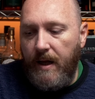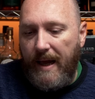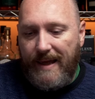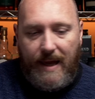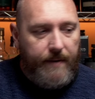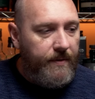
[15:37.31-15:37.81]
I
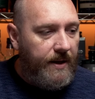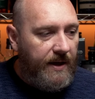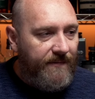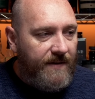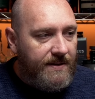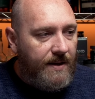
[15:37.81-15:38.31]
can't really
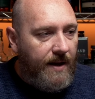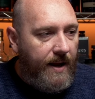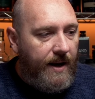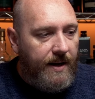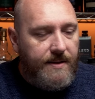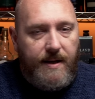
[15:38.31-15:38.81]
give this a 9
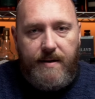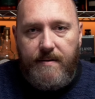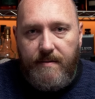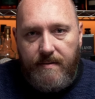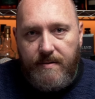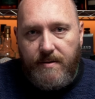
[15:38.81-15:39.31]
out of
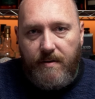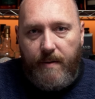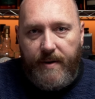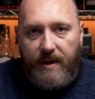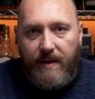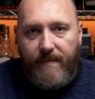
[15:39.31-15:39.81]
10, so I'm
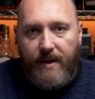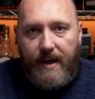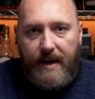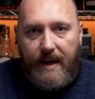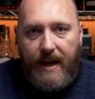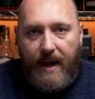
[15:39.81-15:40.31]
going to give it an
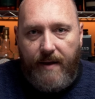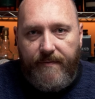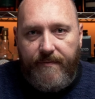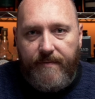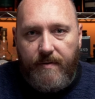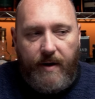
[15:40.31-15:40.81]

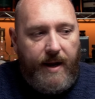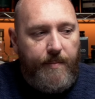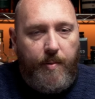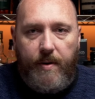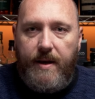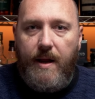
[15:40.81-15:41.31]
8.5. No,
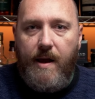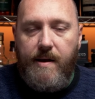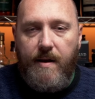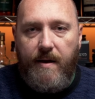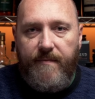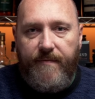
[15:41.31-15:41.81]

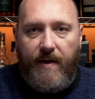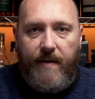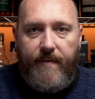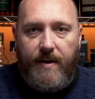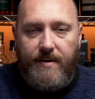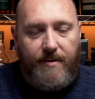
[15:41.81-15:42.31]

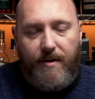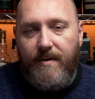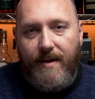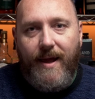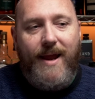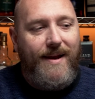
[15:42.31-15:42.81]
8.995 out of, no,
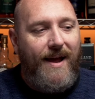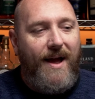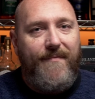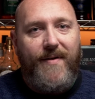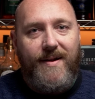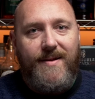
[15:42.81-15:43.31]

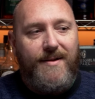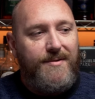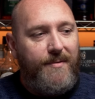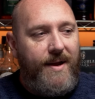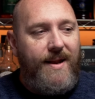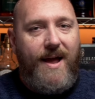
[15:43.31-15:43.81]
8.5 out of 10.
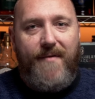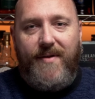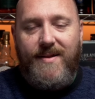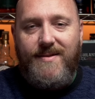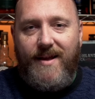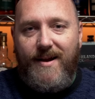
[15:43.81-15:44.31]
So 8.5 out
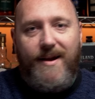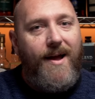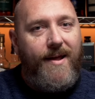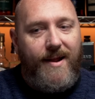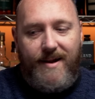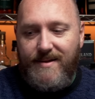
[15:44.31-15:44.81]
of 10 and
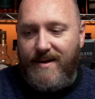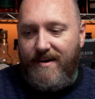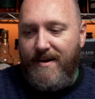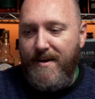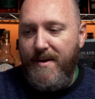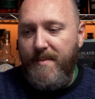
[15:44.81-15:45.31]
9 out of
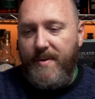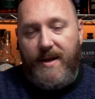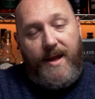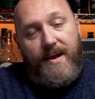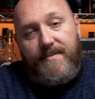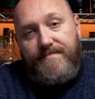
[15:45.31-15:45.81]
10. But
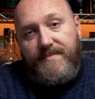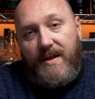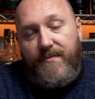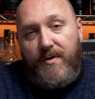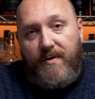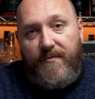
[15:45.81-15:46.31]
again,
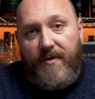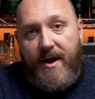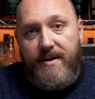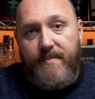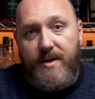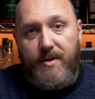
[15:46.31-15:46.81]
if you can
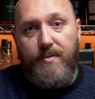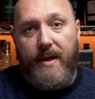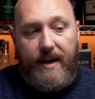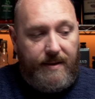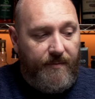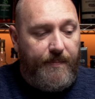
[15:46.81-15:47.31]
find them and you
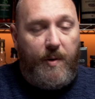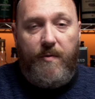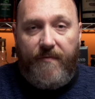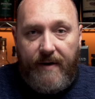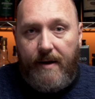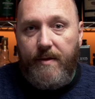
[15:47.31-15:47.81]
like the
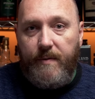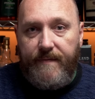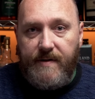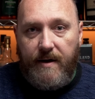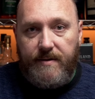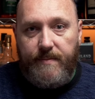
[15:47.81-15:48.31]
profile that we've
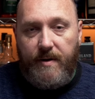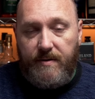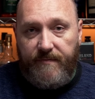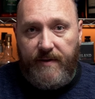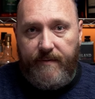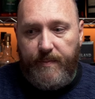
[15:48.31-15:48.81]
talked about, the
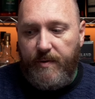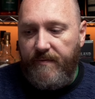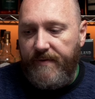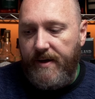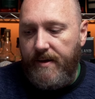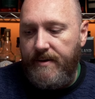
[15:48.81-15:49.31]
flavor
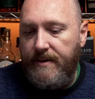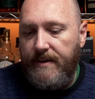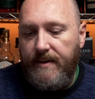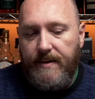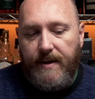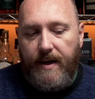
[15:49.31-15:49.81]
profile,
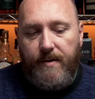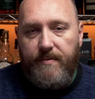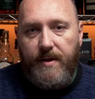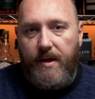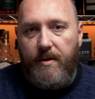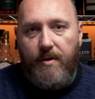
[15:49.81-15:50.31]
I don't
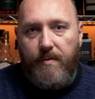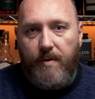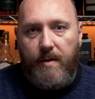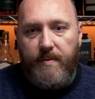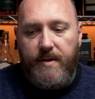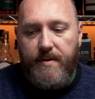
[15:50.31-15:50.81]
think you can go
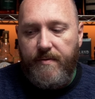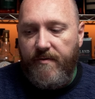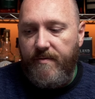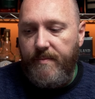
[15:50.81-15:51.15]
wrong with either of them.